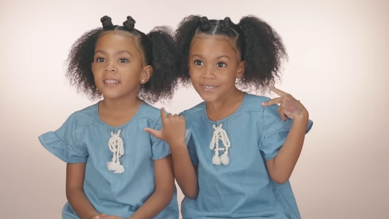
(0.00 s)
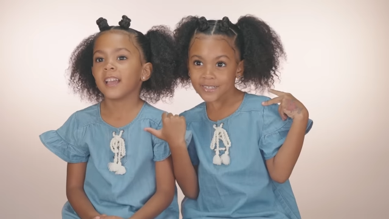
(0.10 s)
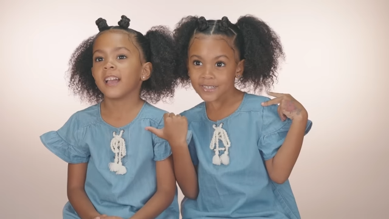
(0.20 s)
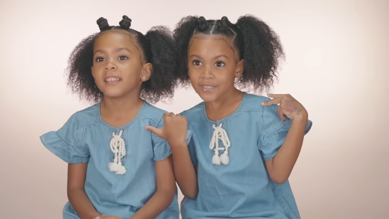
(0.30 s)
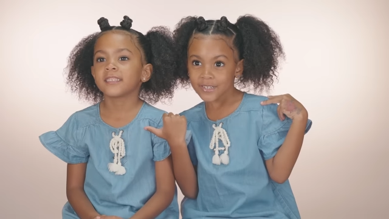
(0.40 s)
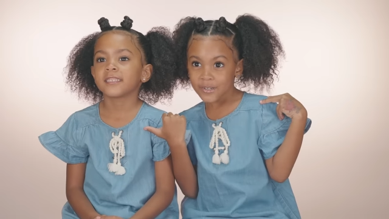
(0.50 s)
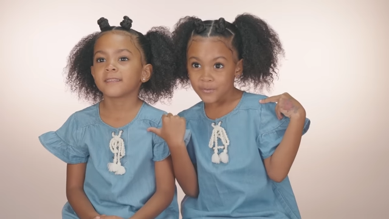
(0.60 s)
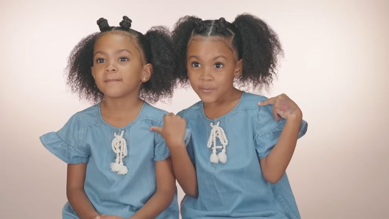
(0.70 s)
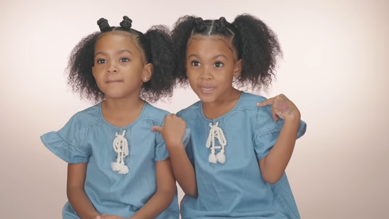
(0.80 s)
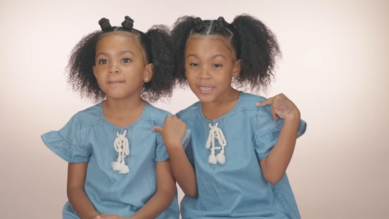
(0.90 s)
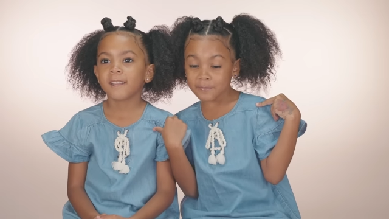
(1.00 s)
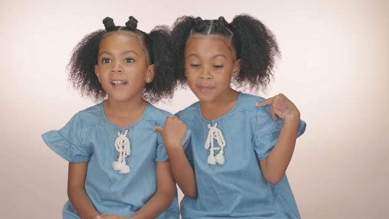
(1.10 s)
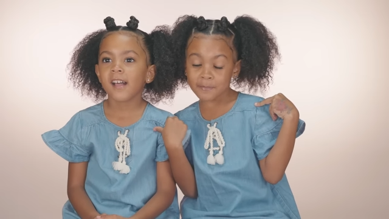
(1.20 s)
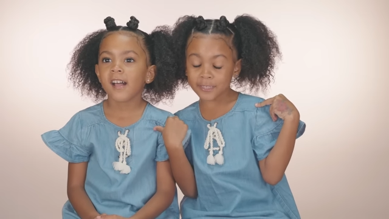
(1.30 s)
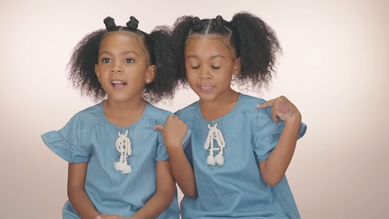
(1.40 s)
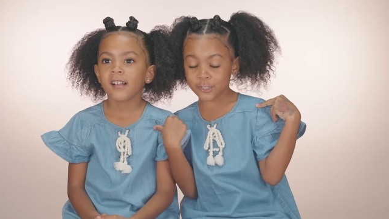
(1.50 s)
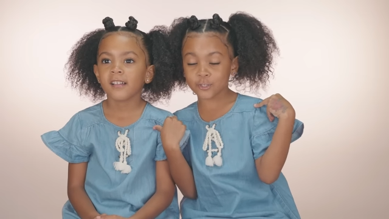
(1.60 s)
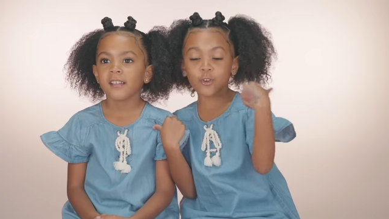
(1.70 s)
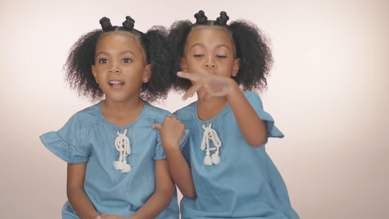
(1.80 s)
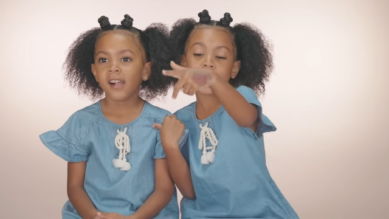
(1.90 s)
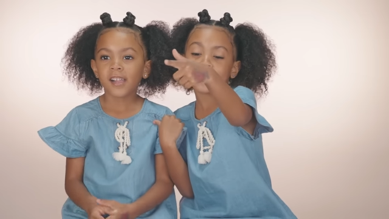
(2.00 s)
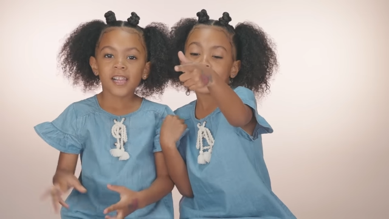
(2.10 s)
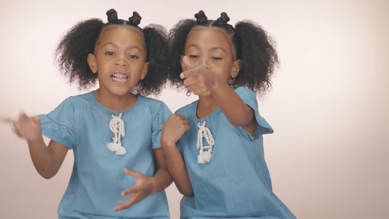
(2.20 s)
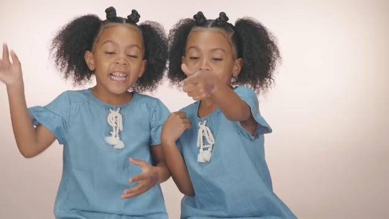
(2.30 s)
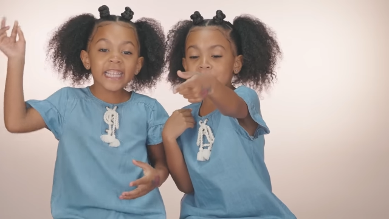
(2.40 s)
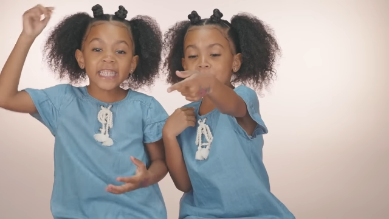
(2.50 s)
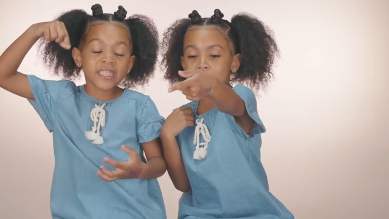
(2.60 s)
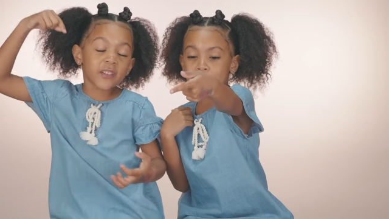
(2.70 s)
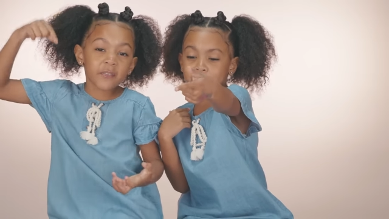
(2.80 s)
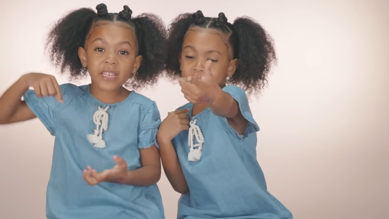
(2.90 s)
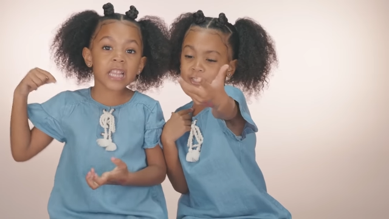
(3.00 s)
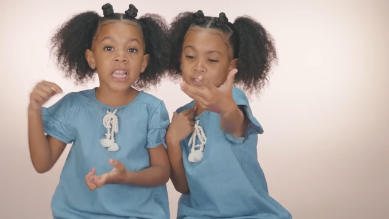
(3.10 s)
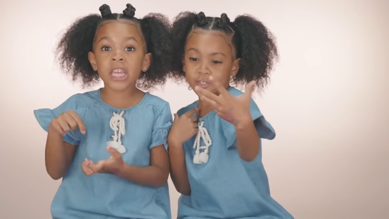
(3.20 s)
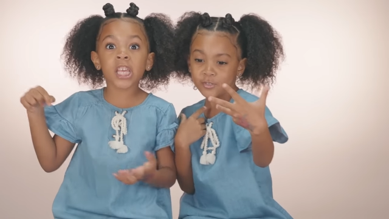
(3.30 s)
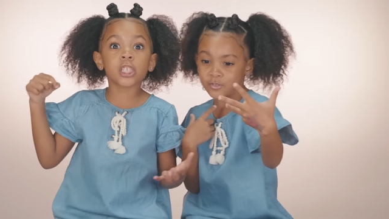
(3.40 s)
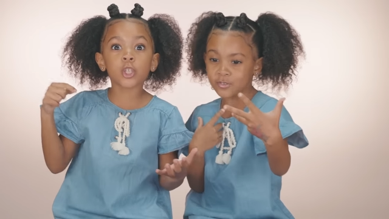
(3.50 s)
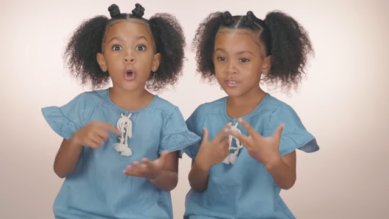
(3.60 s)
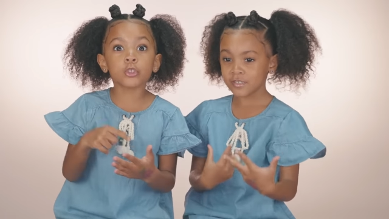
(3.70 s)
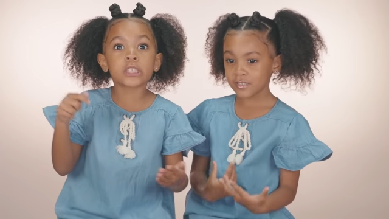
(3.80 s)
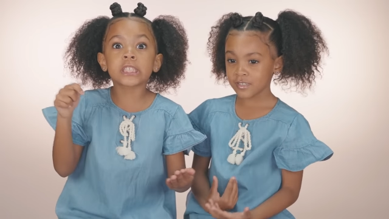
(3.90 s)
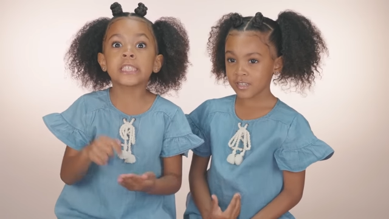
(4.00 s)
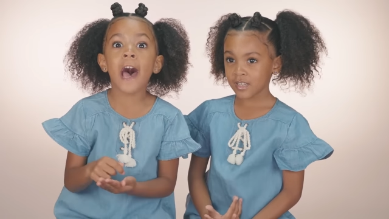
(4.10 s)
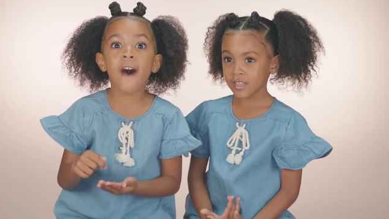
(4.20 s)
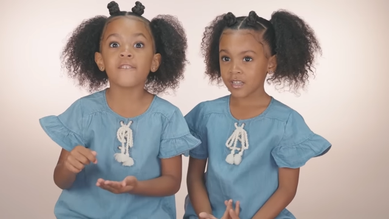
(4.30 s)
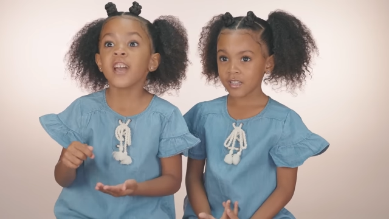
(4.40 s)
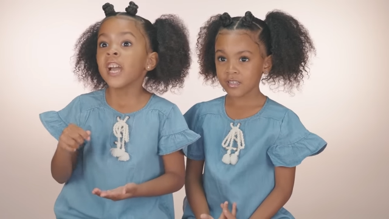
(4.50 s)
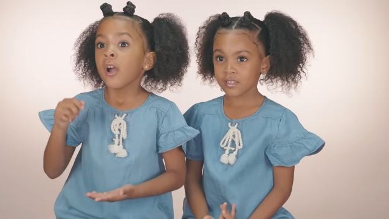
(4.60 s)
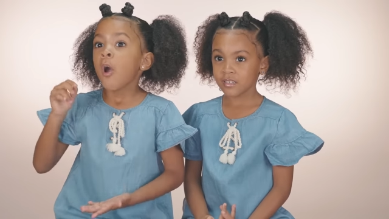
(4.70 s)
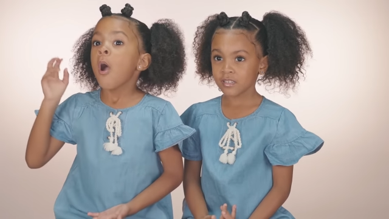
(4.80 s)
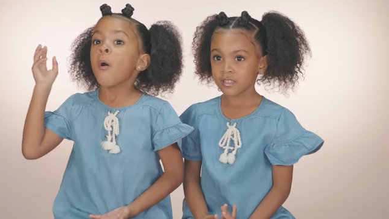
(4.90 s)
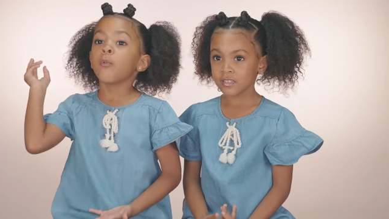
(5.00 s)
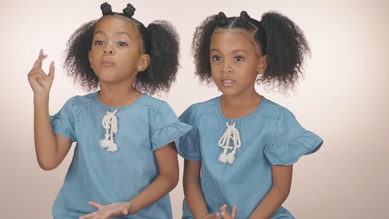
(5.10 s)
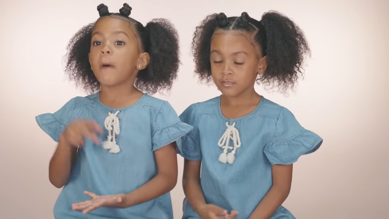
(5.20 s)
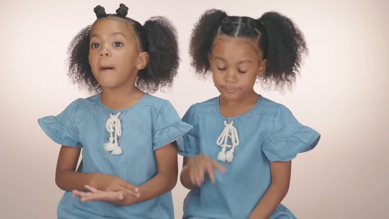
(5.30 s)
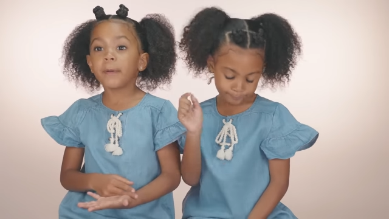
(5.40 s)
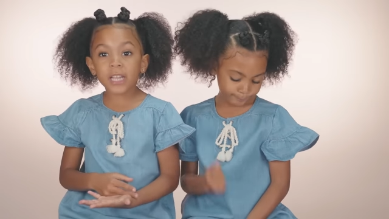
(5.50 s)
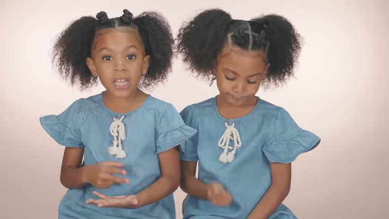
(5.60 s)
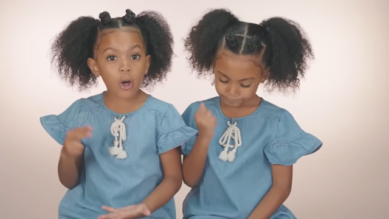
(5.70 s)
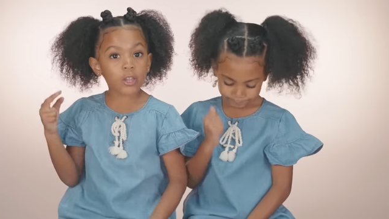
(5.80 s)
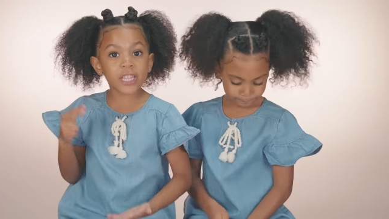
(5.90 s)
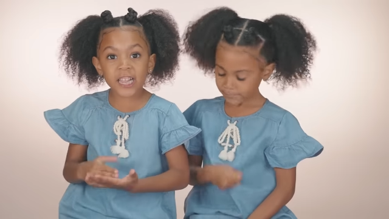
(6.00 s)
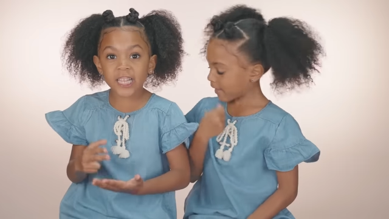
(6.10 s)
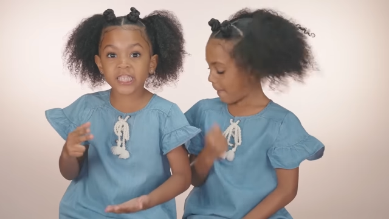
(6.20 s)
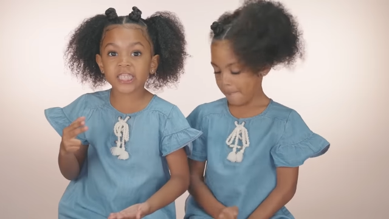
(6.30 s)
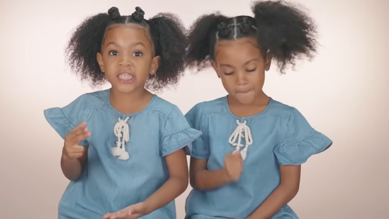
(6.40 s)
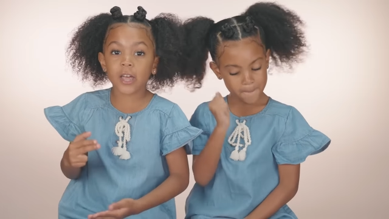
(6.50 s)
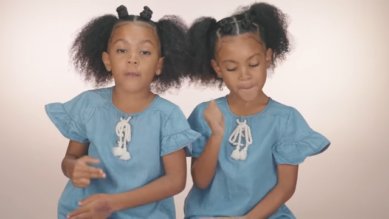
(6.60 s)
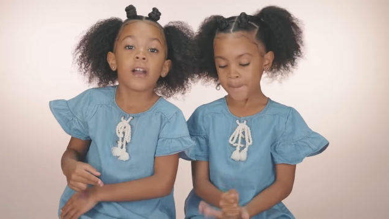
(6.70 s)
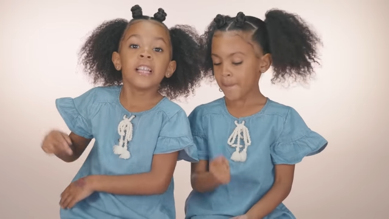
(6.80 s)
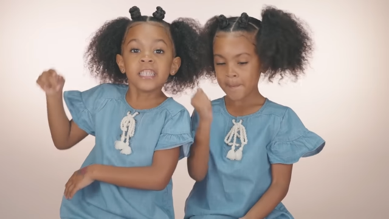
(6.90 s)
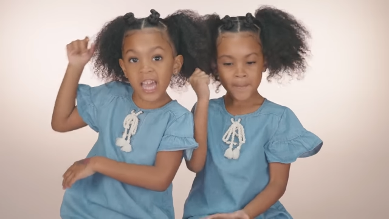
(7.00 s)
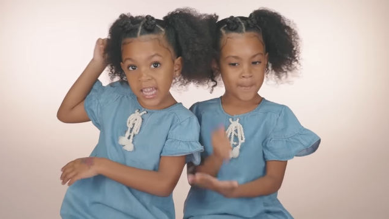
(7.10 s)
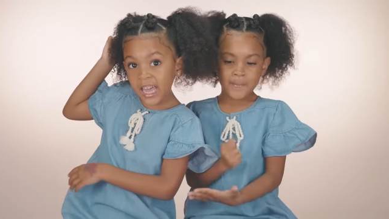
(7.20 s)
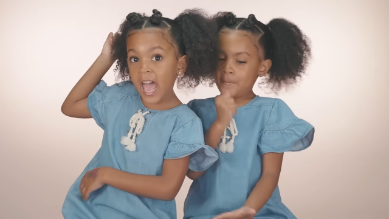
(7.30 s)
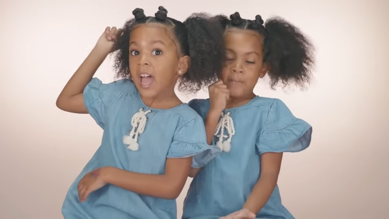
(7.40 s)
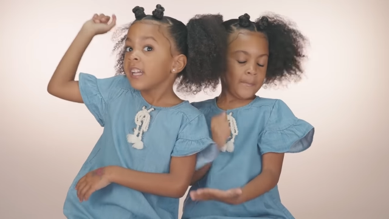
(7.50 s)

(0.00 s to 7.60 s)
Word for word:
Speaker 1: Uh, uh, we, uh, my
Speaker 2: and, oh! he and Mama clean his own stuff. Mama's only cleans his stuff. Dada,